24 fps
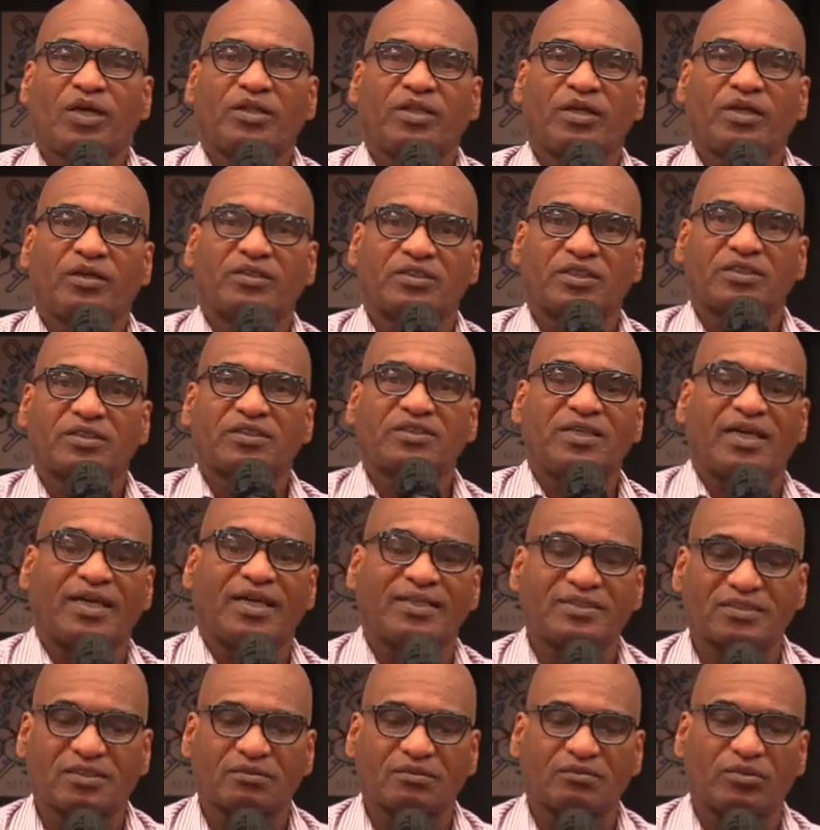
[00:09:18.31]
there's a
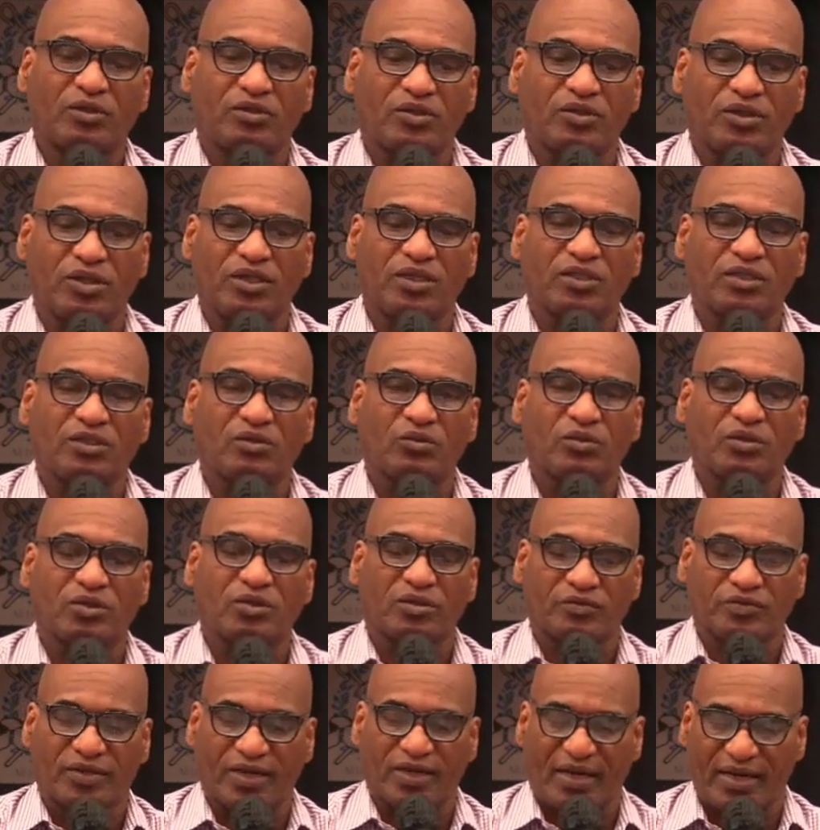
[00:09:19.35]
testimony in the word
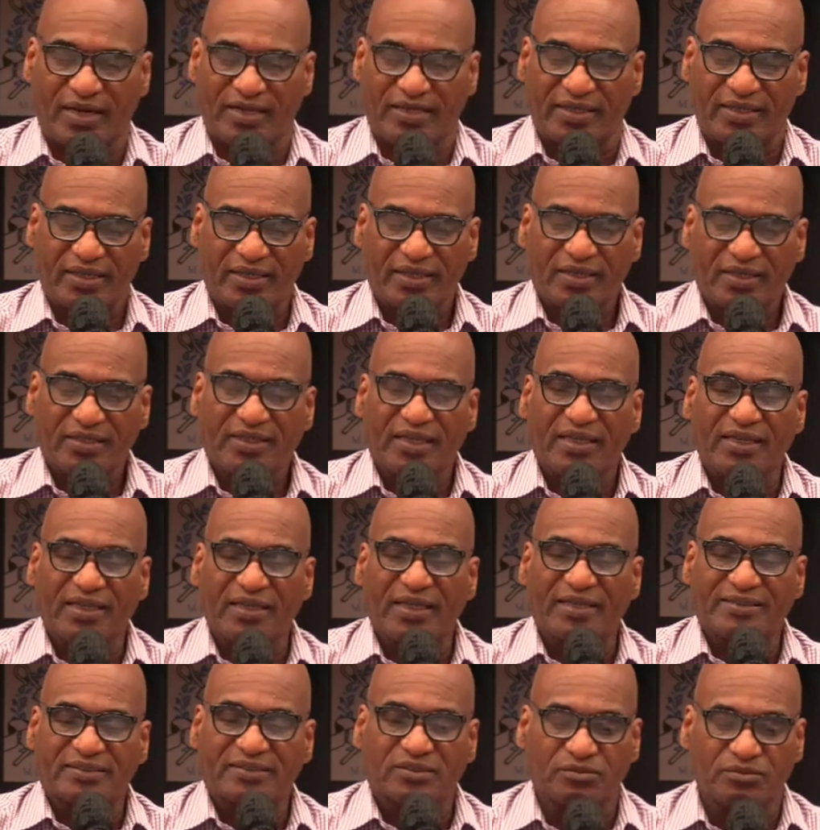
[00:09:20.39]
of God that
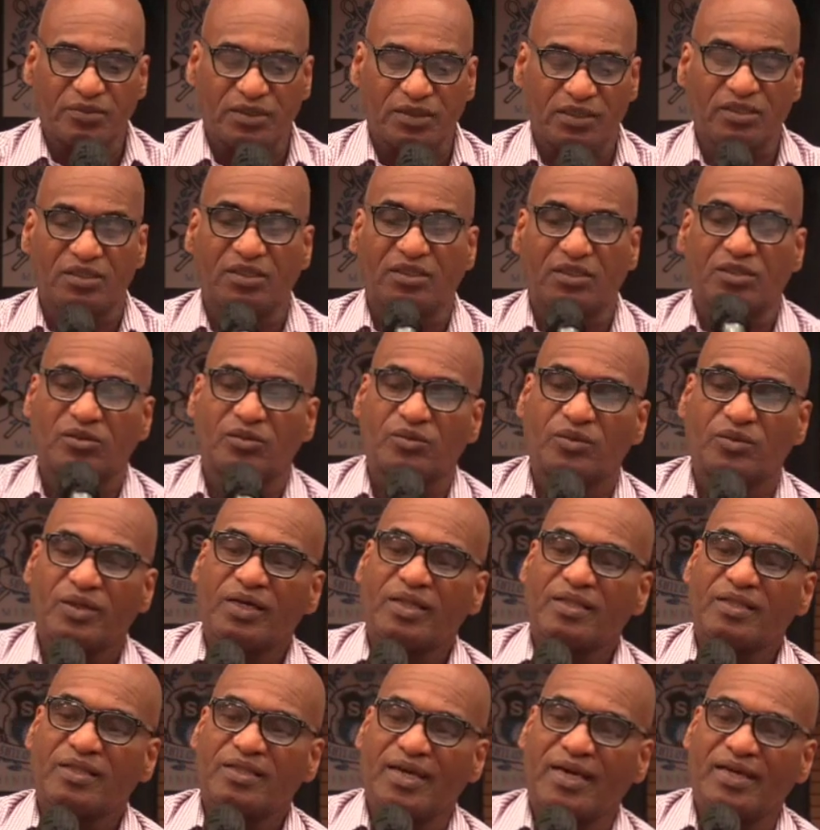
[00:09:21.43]
lets me know
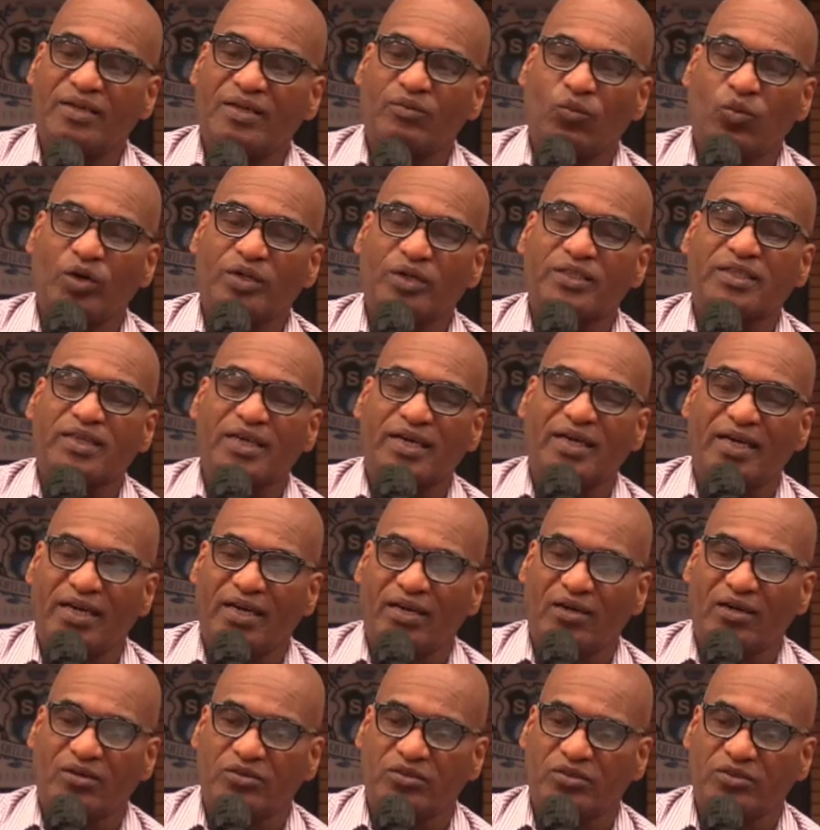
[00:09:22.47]
that what the
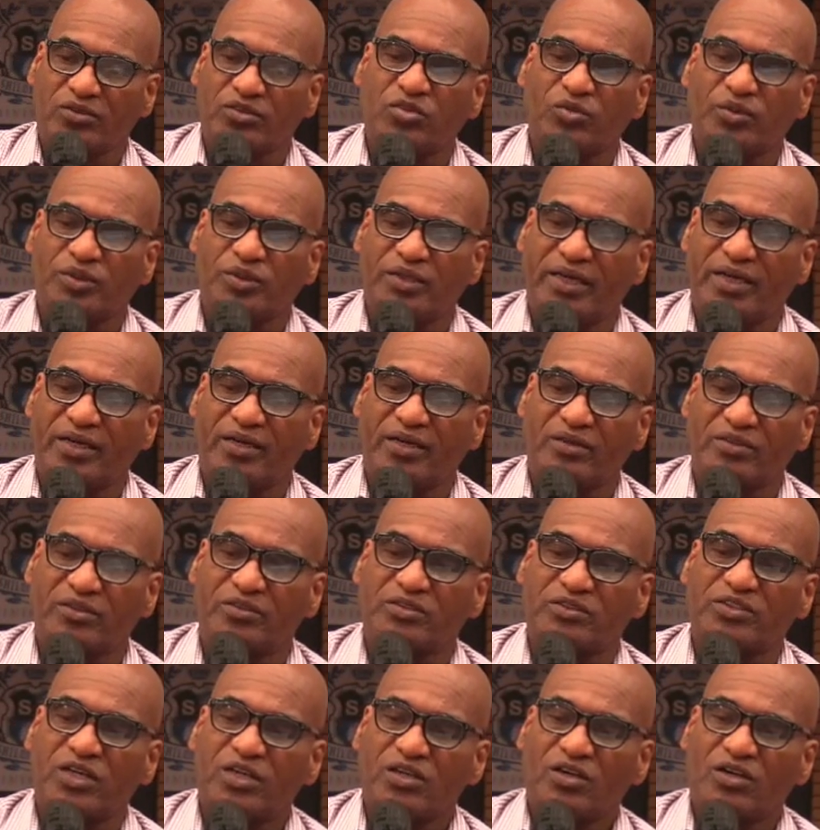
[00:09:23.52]
elders, who were the
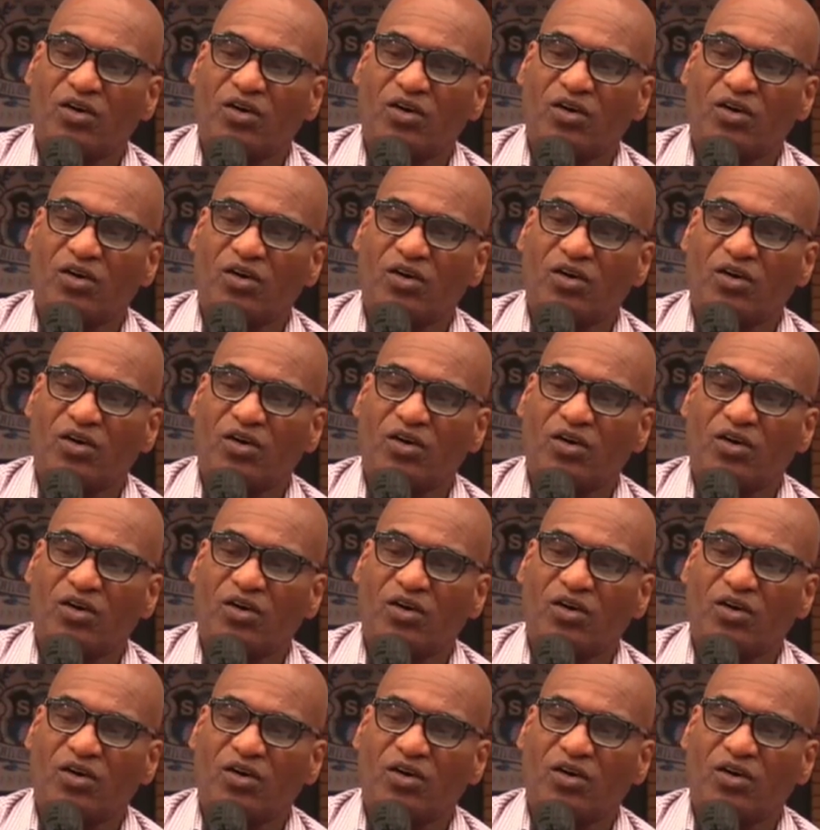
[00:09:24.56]
elders?